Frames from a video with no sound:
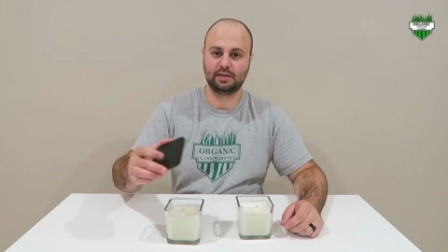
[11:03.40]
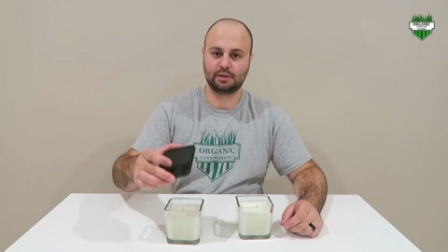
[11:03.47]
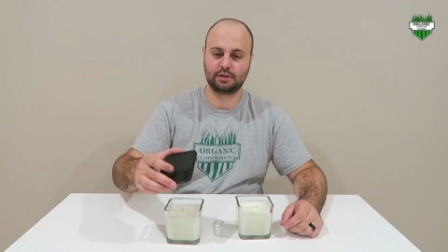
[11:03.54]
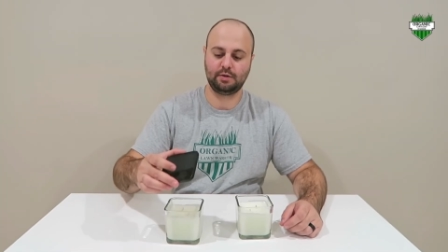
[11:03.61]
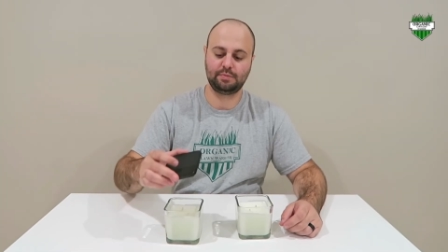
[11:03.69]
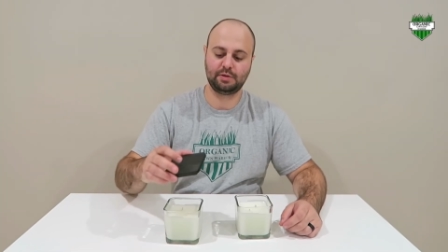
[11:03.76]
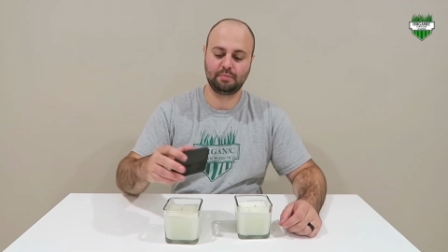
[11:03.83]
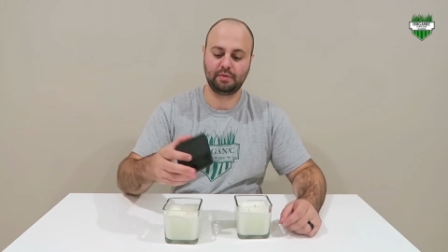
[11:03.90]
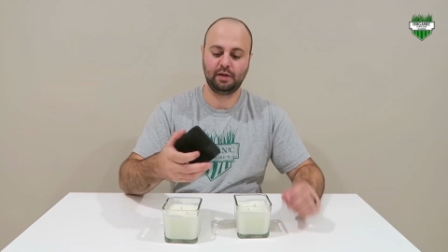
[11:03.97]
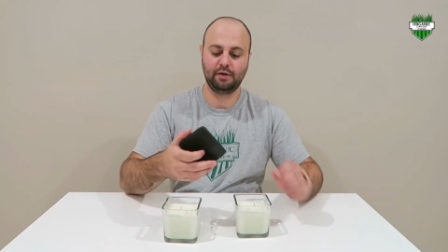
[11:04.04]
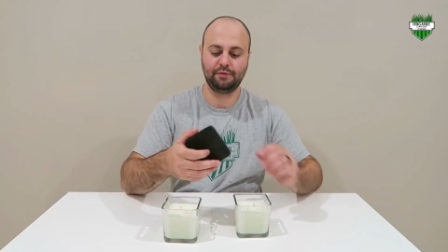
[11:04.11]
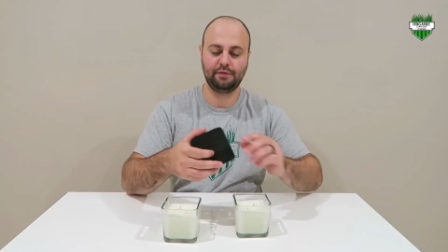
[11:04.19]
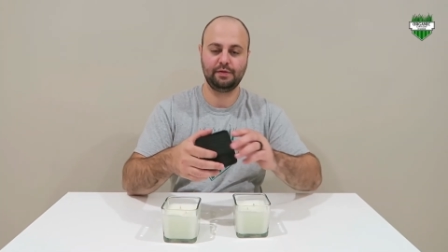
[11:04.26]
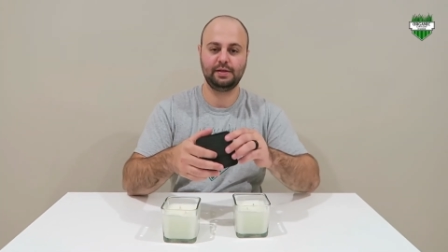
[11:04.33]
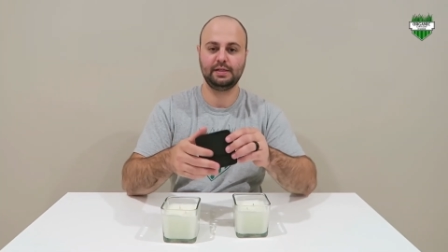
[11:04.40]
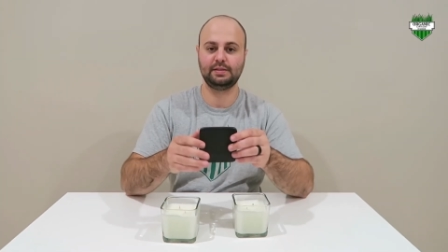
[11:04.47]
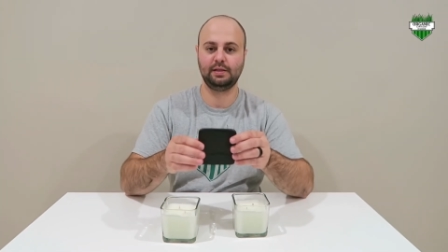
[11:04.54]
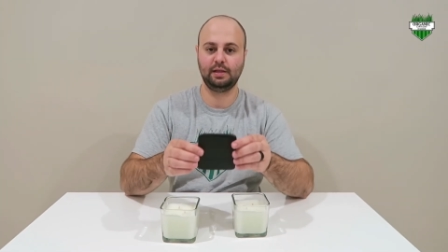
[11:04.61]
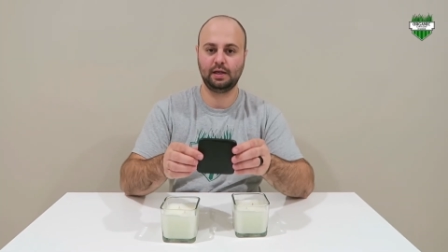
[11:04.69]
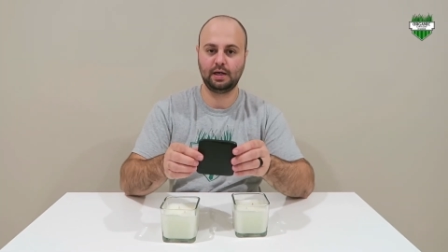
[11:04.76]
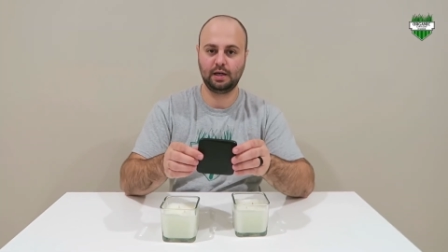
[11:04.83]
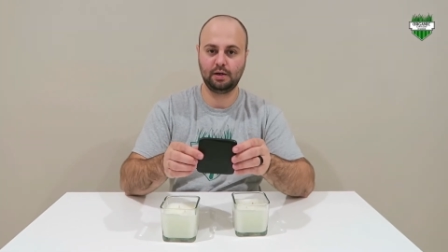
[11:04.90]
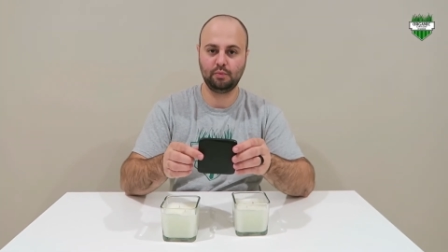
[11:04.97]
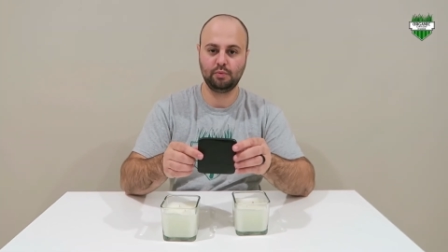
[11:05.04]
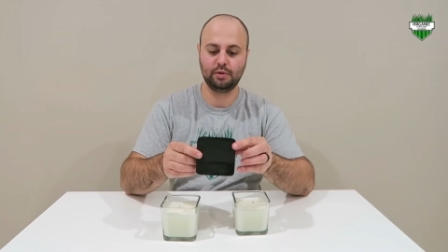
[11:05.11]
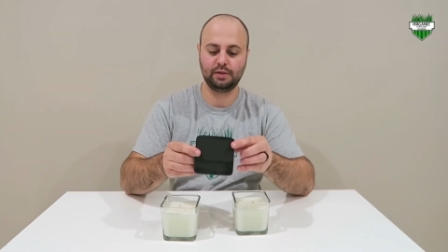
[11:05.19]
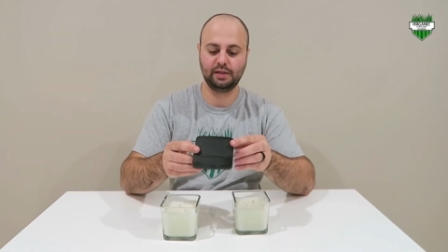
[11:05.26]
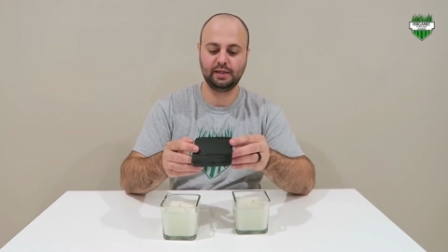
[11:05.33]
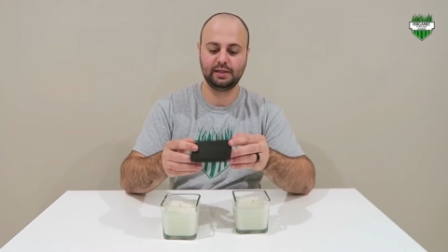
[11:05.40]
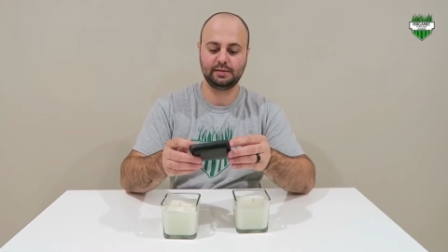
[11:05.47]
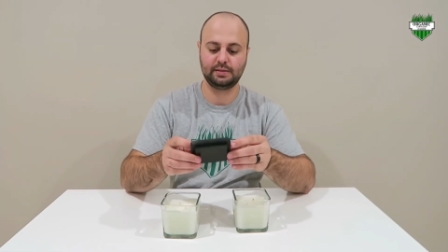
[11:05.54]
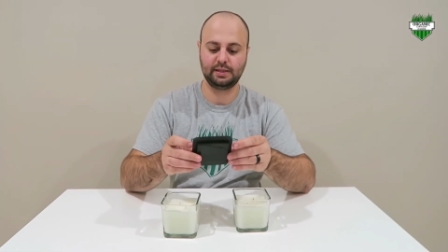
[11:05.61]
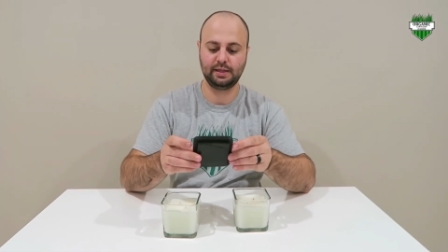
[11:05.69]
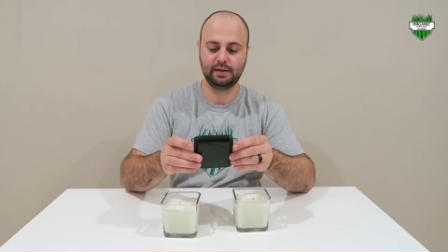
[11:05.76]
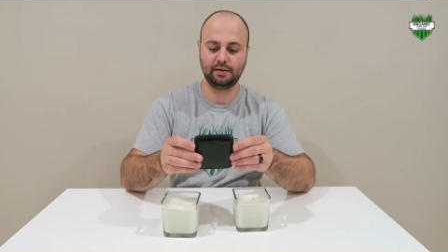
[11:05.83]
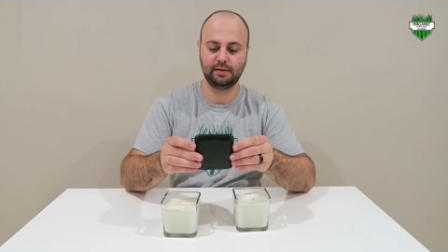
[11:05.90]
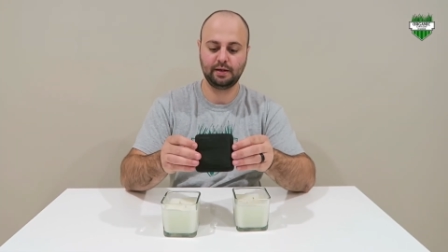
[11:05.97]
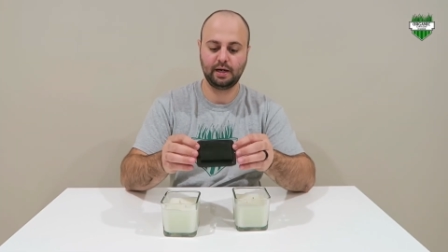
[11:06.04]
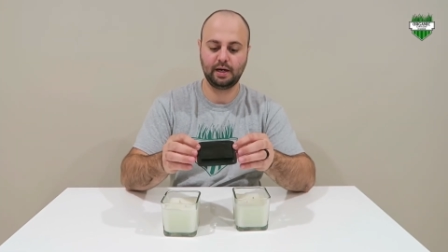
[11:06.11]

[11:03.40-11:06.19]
the description below for these wood lids here.